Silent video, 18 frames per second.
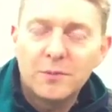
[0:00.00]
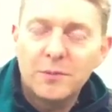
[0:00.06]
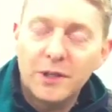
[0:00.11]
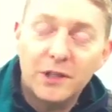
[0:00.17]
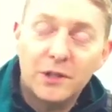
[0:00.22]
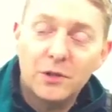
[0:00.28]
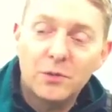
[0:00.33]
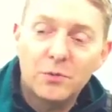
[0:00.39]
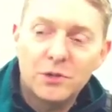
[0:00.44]
but
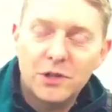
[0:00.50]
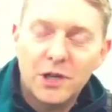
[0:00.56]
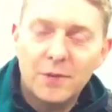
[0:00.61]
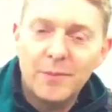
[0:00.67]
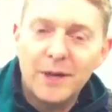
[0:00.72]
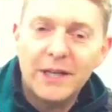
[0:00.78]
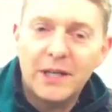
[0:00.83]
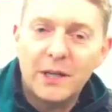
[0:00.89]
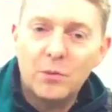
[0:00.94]
it can also
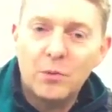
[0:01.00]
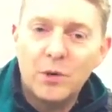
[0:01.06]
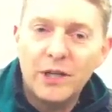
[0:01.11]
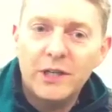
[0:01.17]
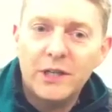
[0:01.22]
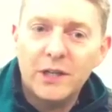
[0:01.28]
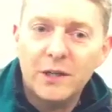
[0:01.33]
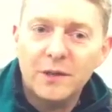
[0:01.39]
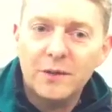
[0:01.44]
make it
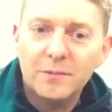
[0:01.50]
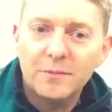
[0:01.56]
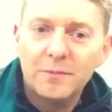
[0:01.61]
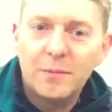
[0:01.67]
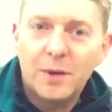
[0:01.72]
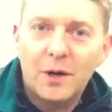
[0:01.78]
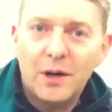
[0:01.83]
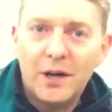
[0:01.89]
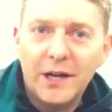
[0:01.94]
weaker
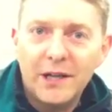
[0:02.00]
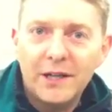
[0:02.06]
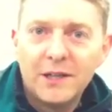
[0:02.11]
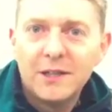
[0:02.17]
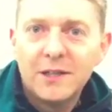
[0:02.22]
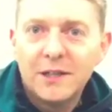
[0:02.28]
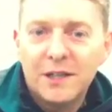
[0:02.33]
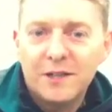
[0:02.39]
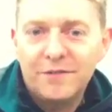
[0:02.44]
by
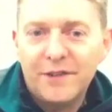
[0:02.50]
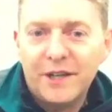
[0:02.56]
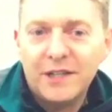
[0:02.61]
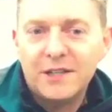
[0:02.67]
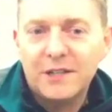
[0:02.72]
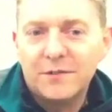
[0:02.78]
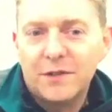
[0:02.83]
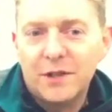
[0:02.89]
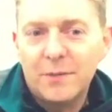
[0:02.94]

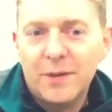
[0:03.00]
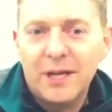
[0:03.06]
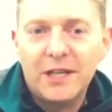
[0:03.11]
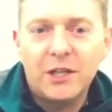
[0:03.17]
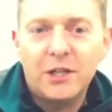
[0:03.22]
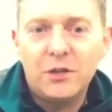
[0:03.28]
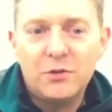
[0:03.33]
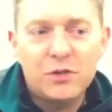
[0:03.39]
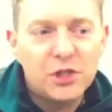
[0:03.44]
effectively
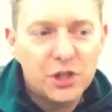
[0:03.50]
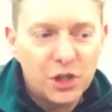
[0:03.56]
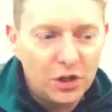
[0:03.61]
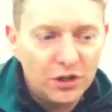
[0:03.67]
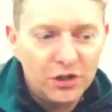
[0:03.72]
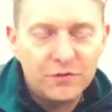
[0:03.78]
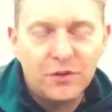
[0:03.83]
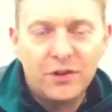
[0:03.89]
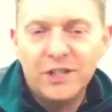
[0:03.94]
making you
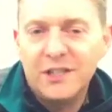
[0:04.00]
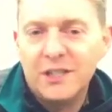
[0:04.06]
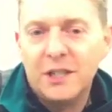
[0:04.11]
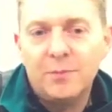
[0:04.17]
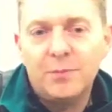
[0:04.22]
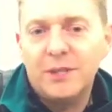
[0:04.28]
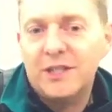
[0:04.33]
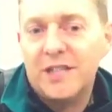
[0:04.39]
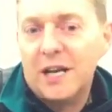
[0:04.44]
search very
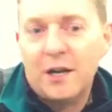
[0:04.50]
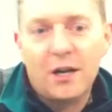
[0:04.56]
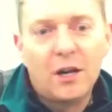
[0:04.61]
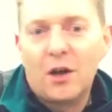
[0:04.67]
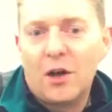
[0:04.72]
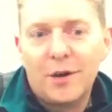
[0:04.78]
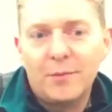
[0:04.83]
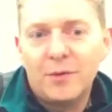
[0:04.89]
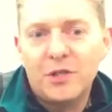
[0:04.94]
deeply down
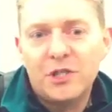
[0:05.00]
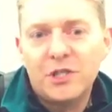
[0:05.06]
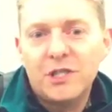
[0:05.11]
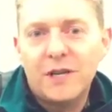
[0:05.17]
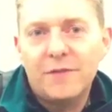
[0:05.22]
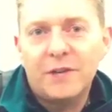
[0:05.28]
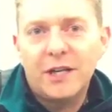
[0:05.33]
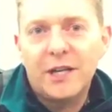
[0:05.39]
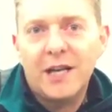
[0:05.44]
a line, which is
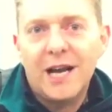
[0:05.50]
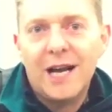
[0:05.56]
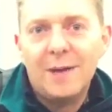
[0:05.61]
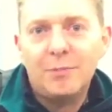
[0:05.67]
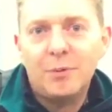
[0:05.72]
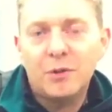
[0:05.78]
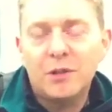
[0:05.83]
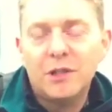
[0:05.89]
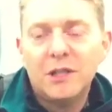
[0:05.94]
never going to
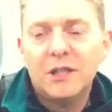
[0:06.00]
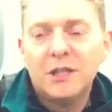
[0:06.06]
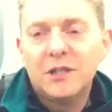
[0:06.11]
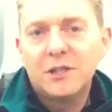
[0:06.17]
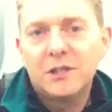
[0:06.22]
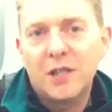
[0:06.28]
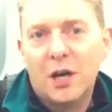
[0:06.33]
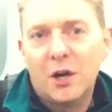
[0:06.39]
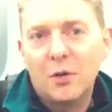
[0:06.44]
happen.
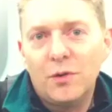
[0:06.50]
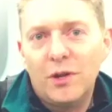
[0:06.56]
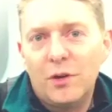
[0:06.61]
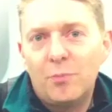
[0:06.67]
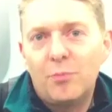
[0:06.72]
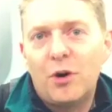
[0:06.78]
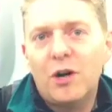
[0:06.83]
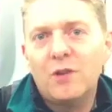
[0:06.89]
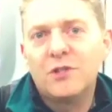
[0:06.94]
So there
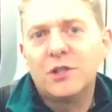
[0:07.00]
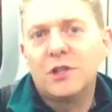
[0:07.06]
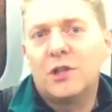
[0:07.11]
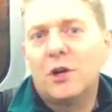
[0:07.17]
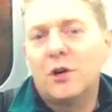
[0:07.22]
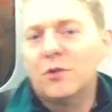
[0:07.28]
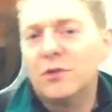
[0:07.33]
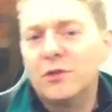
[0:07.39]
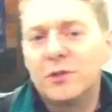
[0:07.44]
are pros and
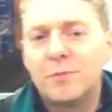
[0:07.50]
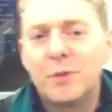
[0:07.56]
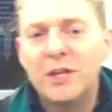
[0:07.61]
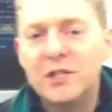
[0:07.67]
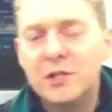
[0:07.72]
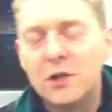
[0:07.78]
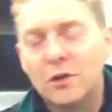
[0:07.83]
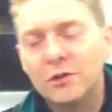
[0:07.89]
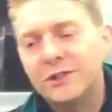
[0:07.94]
cons, but
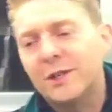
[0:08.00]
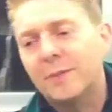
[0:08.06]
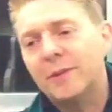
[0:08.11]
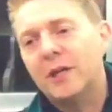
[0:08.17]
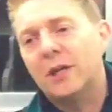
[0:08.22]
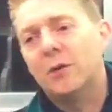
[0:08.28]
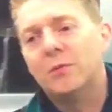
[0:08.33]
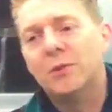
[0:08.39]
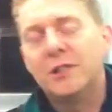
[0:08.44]
it's not
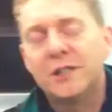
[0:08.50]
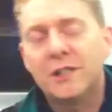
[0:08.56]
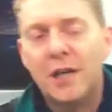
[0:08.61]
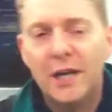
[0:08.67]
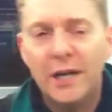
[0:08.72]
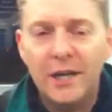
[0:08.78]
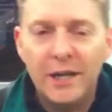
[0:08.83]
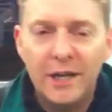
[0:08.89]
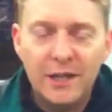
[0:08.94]
something I would
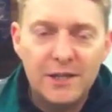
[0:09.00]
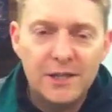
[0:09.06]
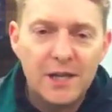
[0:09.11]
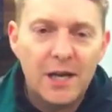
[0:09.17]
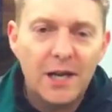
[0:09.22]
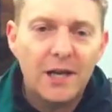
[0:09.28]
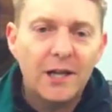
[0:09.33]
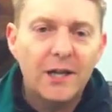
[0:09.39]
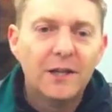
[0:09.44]
say is
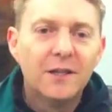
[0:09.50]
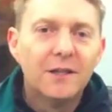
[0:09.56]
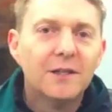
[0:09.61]
a,